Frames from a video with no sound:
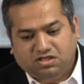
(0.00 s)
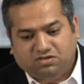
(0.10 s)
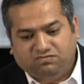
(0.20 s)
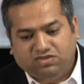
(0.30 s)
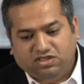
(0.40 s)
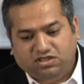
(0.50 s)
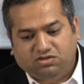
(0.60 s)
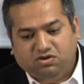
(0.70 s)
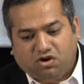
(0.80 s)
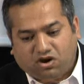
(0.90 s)
we
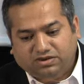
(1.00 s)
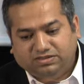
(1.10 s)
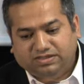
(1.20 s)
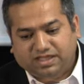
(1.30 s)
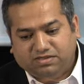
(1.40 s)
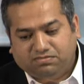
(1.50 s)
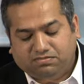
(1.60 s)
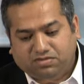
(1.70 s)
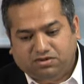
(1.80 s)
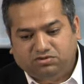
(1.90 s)
got
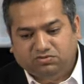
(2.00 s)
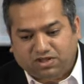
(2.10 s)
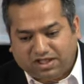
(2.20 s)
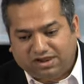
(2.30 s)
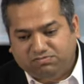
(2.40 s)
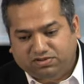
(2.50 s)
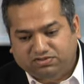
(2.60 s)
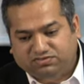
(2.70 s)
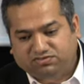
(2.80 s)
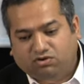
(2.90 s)
them to help
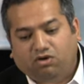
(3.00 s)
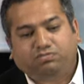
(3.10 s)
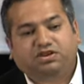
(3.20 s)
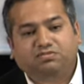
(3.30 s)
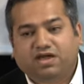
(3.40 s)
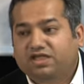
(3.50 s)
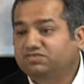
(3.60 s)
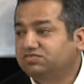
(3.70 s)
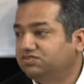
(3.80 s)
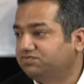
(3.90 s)
us
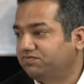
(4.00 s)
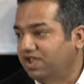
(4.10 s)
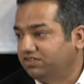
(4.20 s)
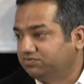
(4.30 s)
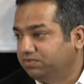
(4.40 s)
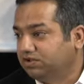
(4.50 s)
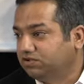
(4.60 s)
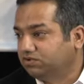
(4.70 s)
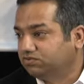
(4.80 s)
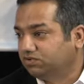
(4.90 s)
optimize this fan speed
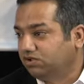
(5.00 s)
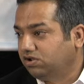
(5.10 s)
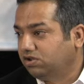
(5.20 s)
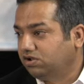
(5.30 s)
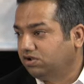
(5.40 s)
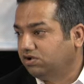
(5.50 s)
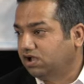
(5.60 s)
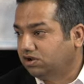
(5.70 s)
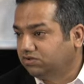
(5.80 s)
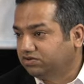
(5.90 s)
control
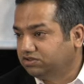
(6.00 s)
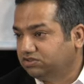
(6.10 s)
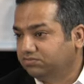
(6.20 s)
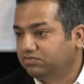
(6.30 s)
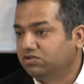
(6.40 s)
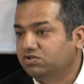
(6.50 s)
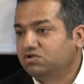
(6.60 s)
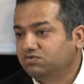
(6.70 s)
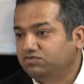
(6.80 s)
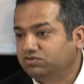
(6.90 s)
algorithm
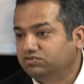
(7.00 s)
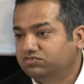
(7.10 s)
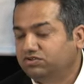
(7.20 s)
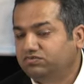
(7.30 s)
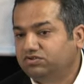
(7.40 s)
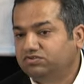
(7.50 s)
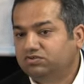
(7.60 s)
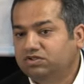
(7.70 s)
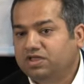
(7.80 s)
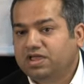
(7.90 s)
for the servers.
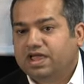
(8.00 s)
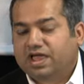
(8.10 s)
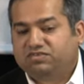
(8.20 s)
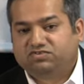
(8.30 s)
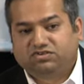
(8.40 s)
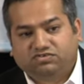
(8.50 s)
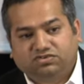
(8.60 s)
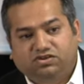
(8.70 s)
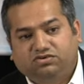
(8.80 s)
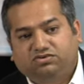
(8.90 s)
As a
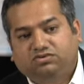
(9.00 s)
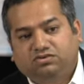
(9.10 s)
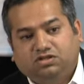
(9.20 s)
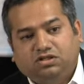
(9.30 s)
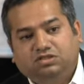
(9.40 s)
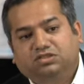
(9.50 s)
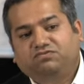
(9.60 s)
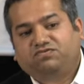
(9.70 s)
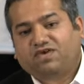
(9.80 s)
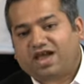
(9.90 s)
result, the
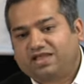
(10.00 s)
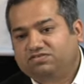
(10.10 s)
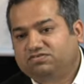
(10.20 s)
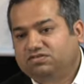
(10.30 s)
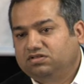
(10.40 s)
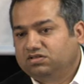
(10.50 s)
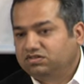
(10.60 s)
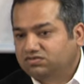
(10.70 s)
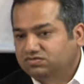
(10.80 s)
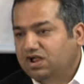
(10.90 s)
fans
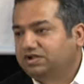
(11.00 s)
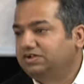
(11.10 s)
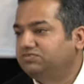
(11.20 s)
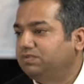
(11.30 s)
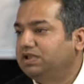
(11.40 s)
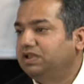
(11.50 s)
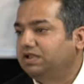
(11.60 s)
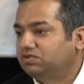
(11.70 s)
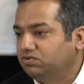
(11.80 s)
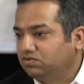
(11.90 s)
started spinning
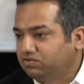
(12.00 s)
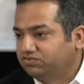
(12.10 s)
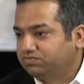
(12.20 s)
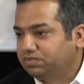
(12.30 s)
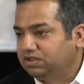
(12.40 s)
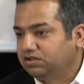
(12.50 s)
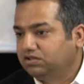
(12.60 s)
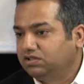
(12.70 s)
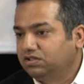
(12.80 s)
at lower speed,